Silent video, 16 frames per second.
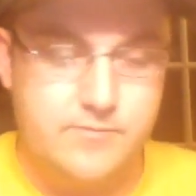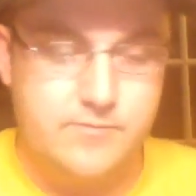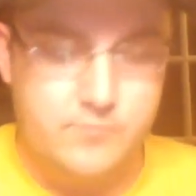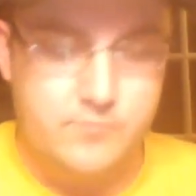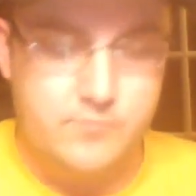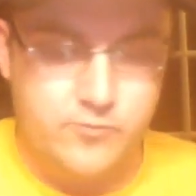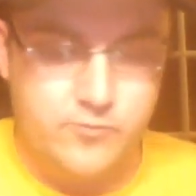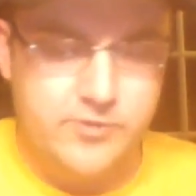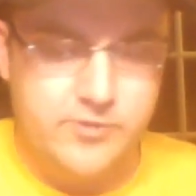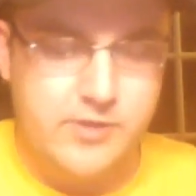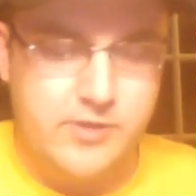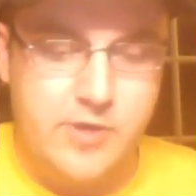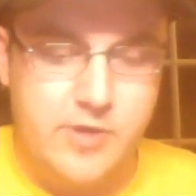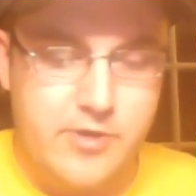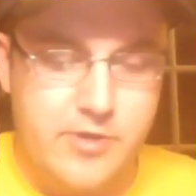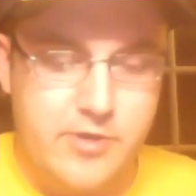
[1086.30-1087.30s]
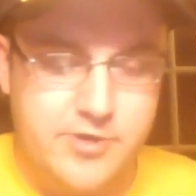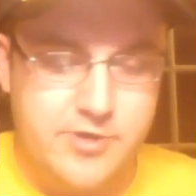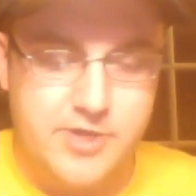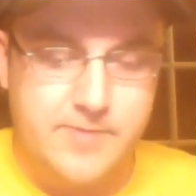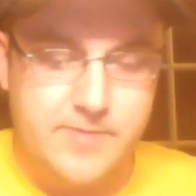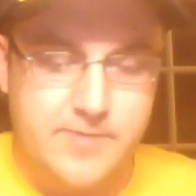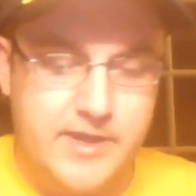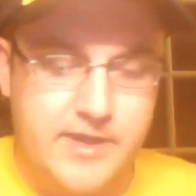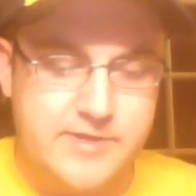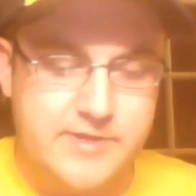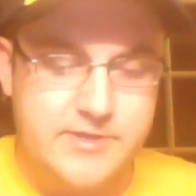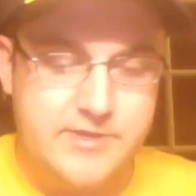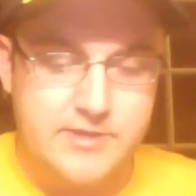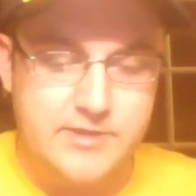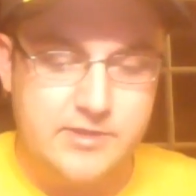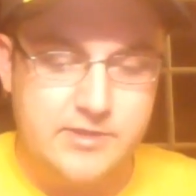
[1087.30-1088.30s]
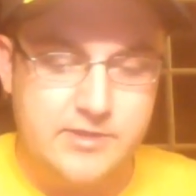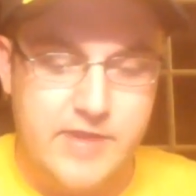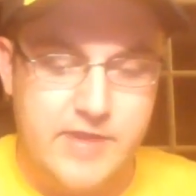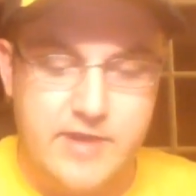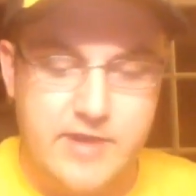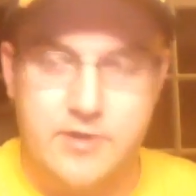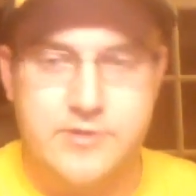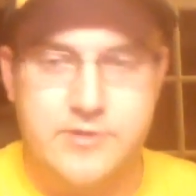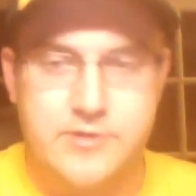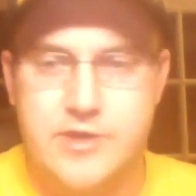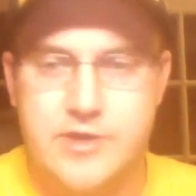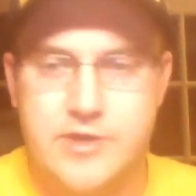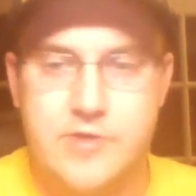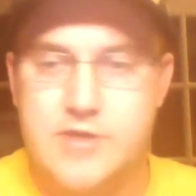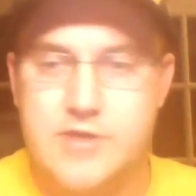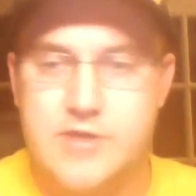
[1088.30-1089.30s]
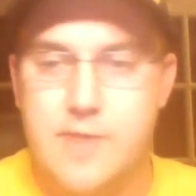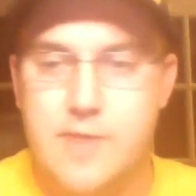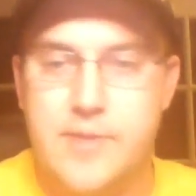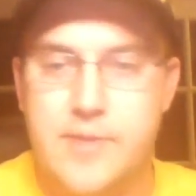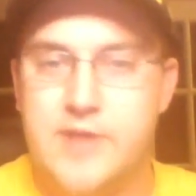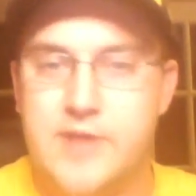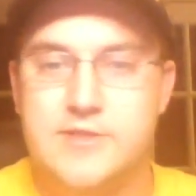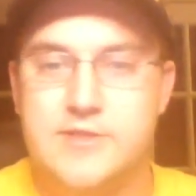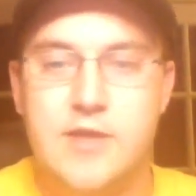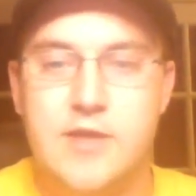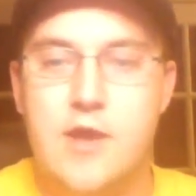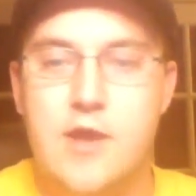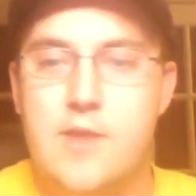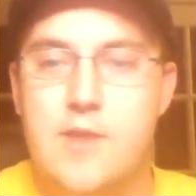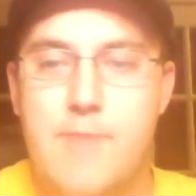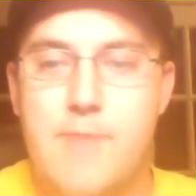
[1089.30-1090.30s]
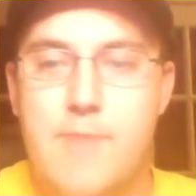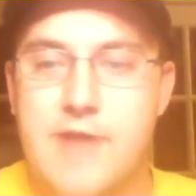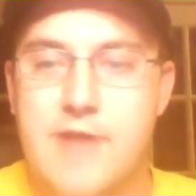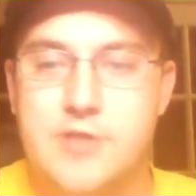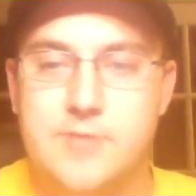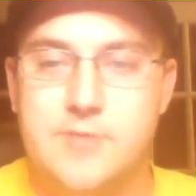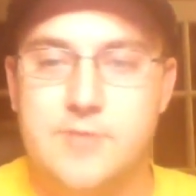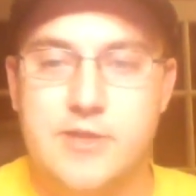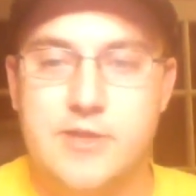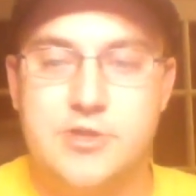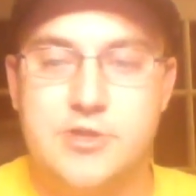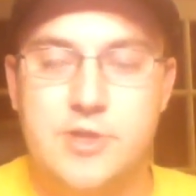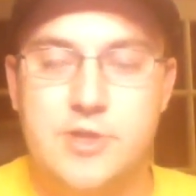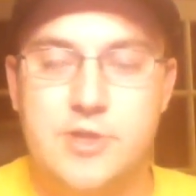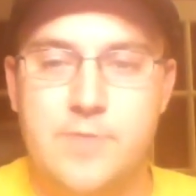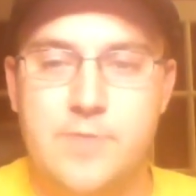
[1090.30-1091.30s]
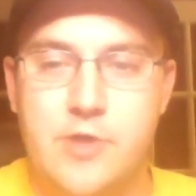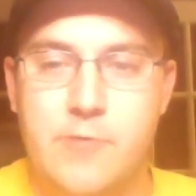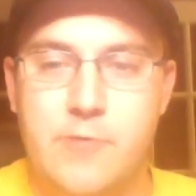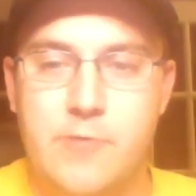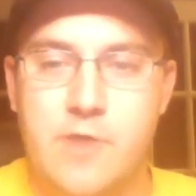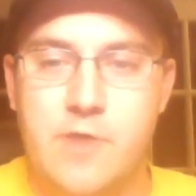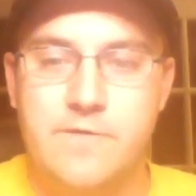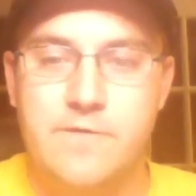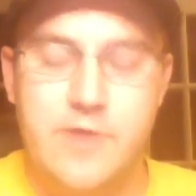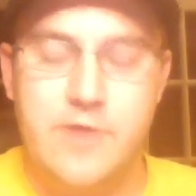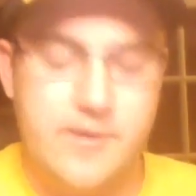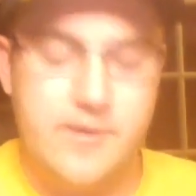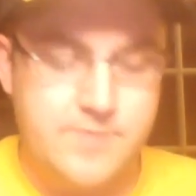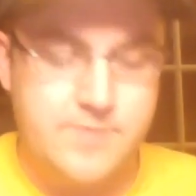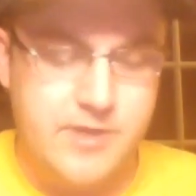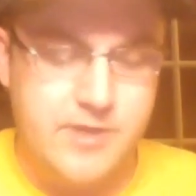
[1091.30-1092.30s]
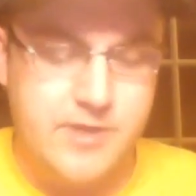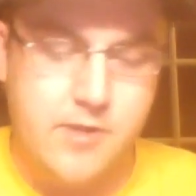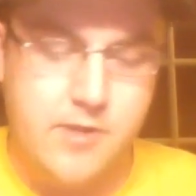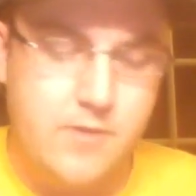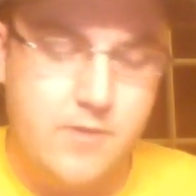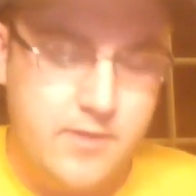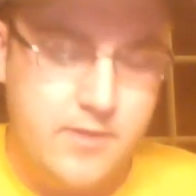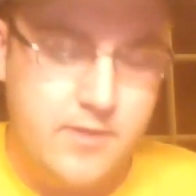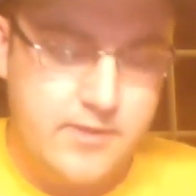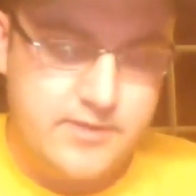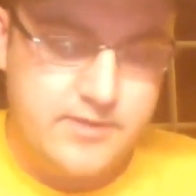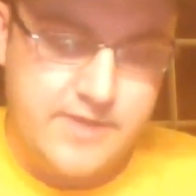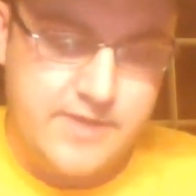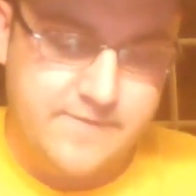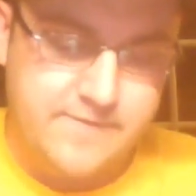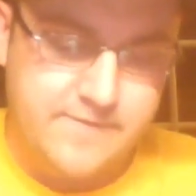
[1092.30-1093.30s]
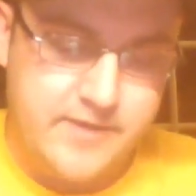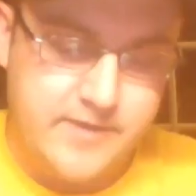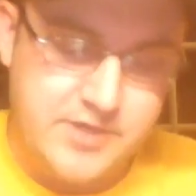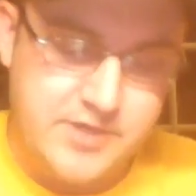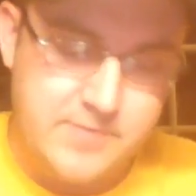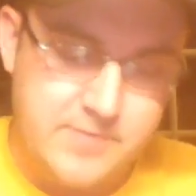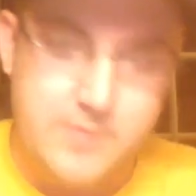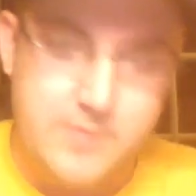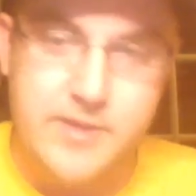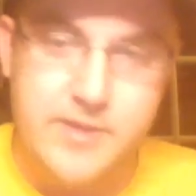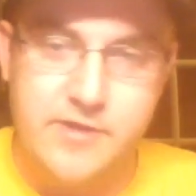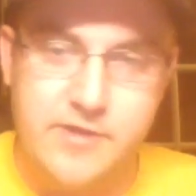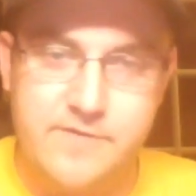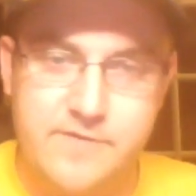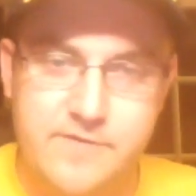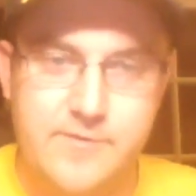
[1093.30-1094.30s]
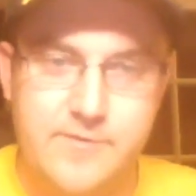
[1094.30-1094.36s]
really low ownership. He gets the Lakers, this up pace matchup that should bode well for him. So definitely a GPP look for me.